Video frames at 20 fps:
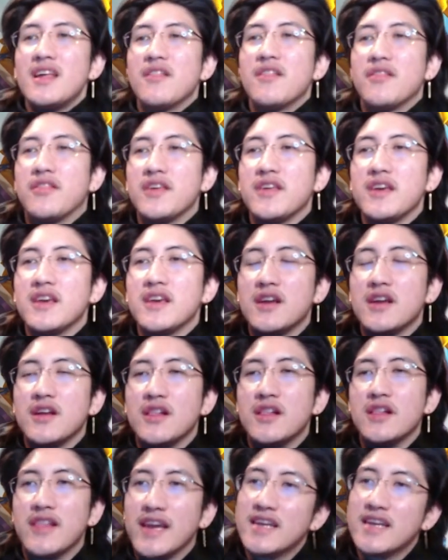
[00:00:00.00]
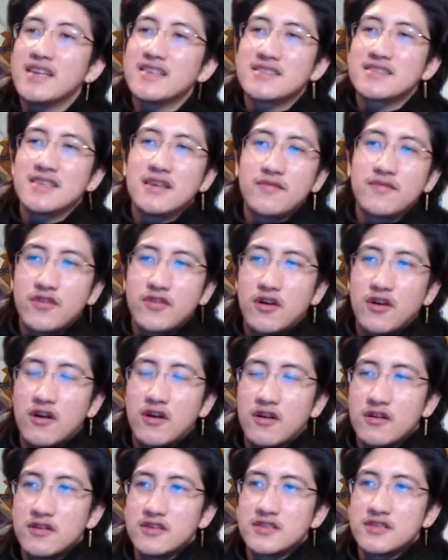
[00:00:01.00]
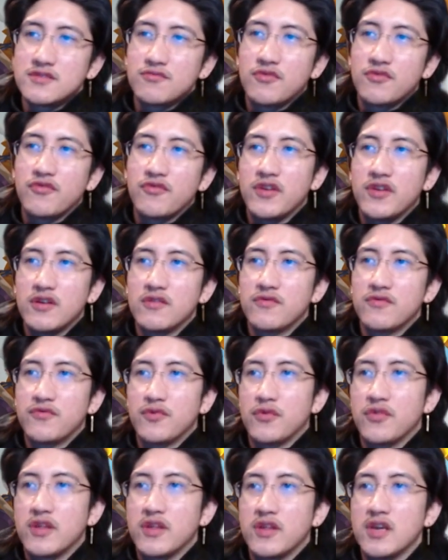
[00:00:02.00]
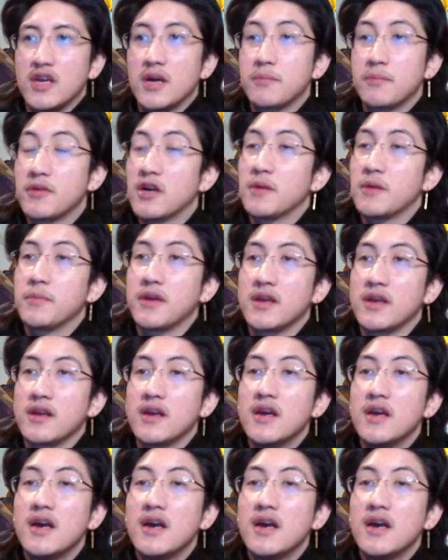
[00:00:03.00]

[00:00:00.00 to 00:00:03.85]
the latest set of cards revealed for the upcoming